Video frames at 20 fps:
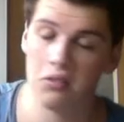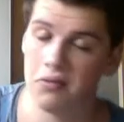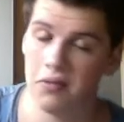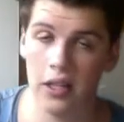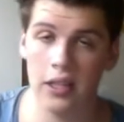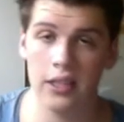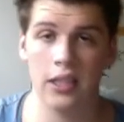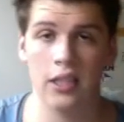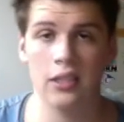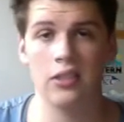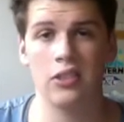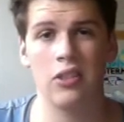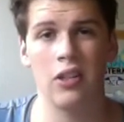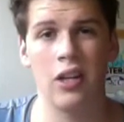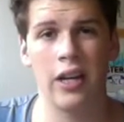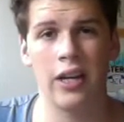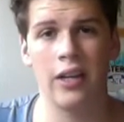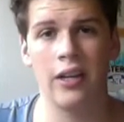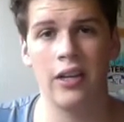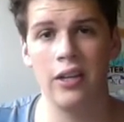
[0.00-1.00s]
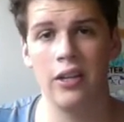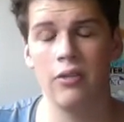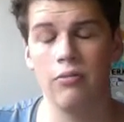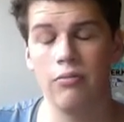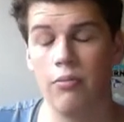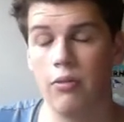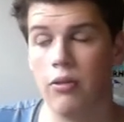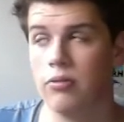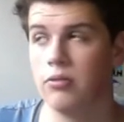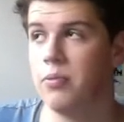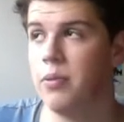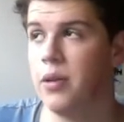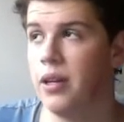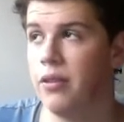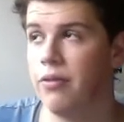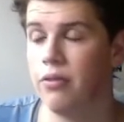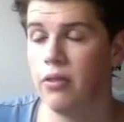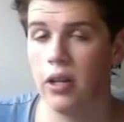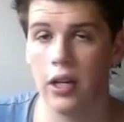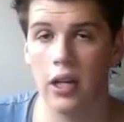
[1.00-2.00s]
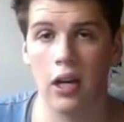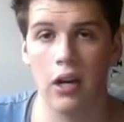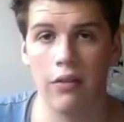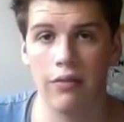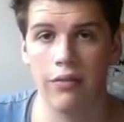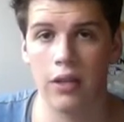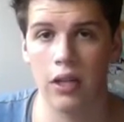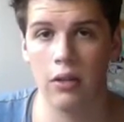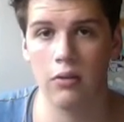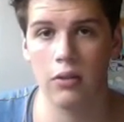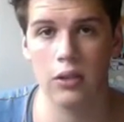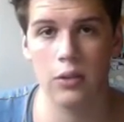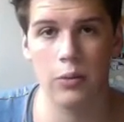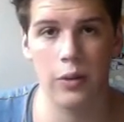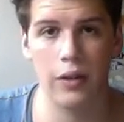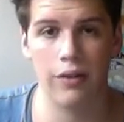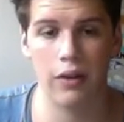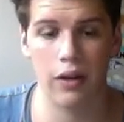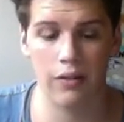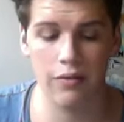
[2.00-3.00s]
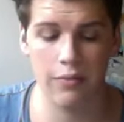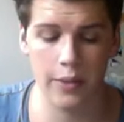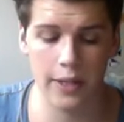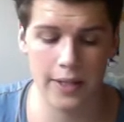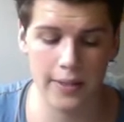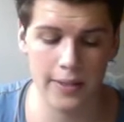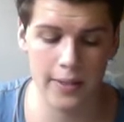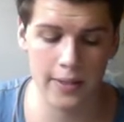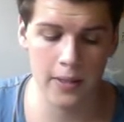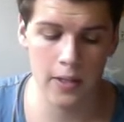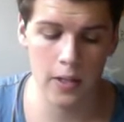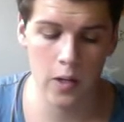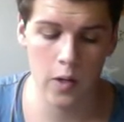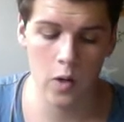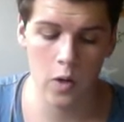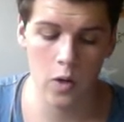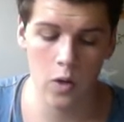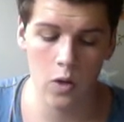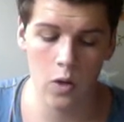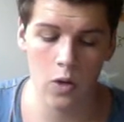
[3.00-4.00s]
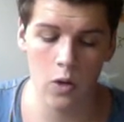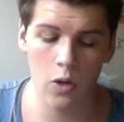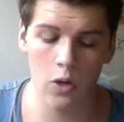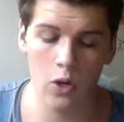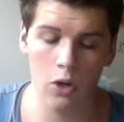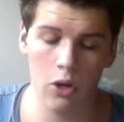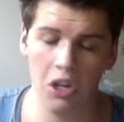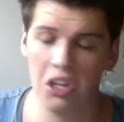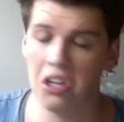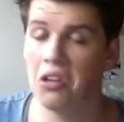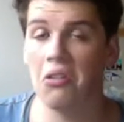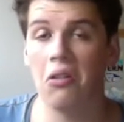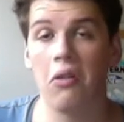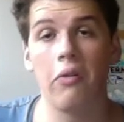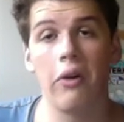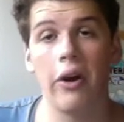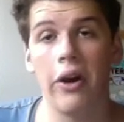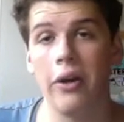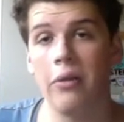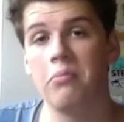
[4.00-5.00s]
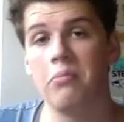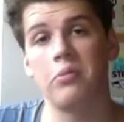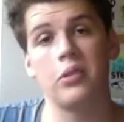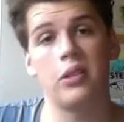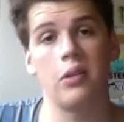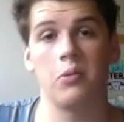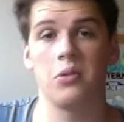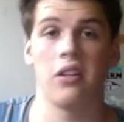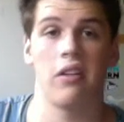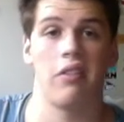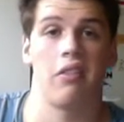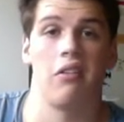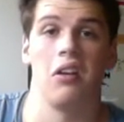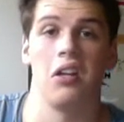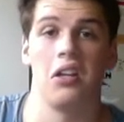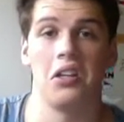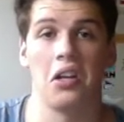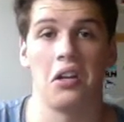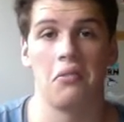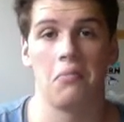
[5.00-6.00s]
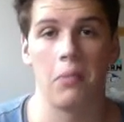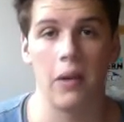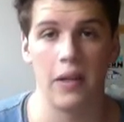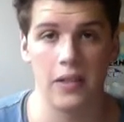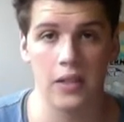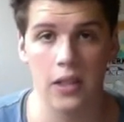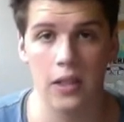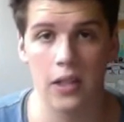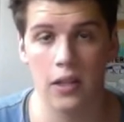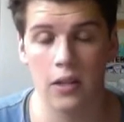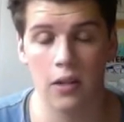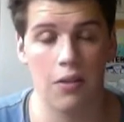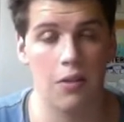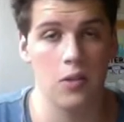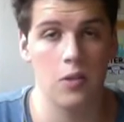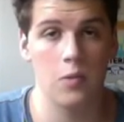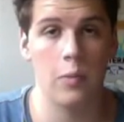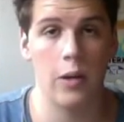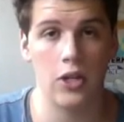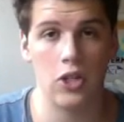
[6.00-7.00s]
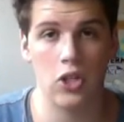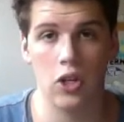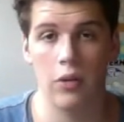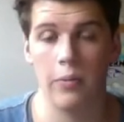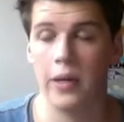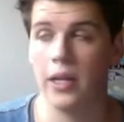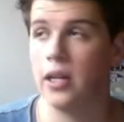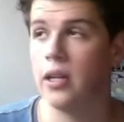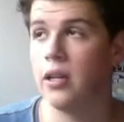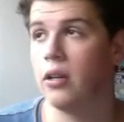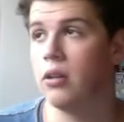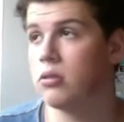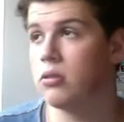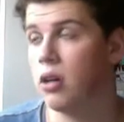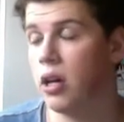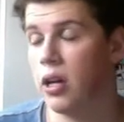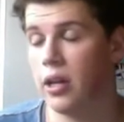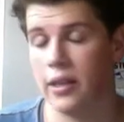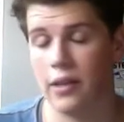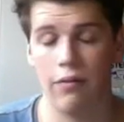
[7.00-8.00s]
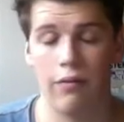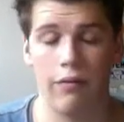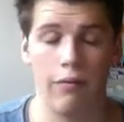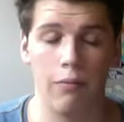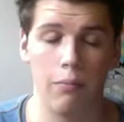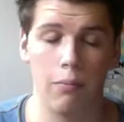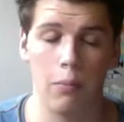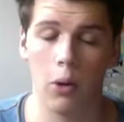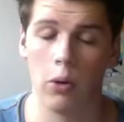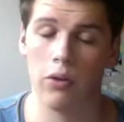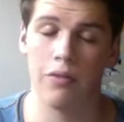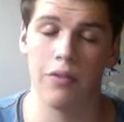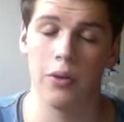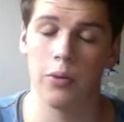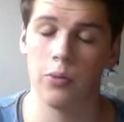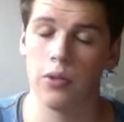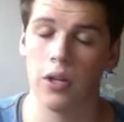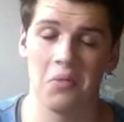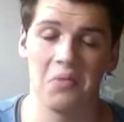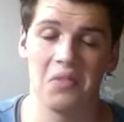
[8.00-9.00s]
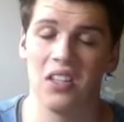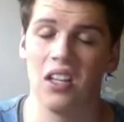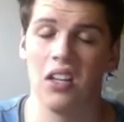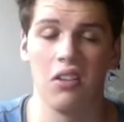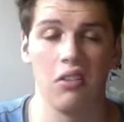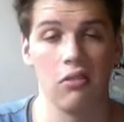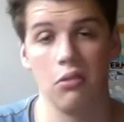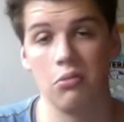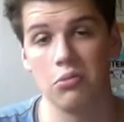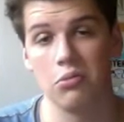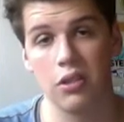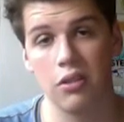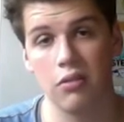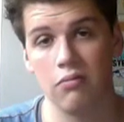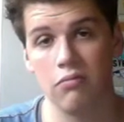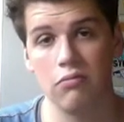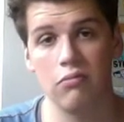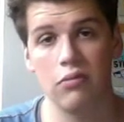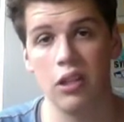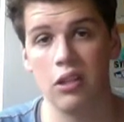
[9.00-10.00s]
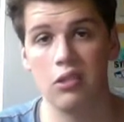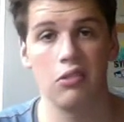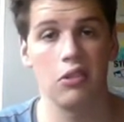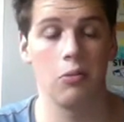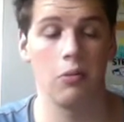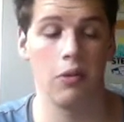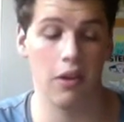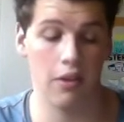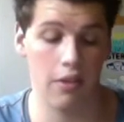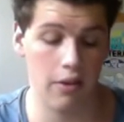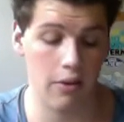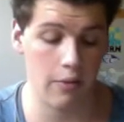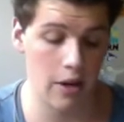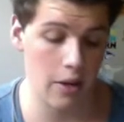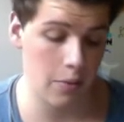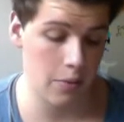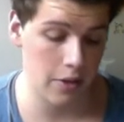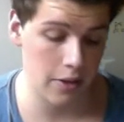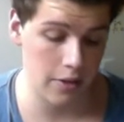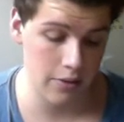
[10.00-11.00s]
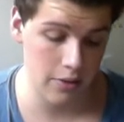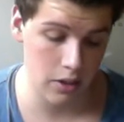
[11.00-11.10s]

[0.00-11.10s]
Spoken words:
And then Solanke only played for like half an hour, 25 minutes. He did all right, but there was nothing he did. Basically, nothing special. I mean, he had the ball a few times, didn't lose it, didn't do anything great with it.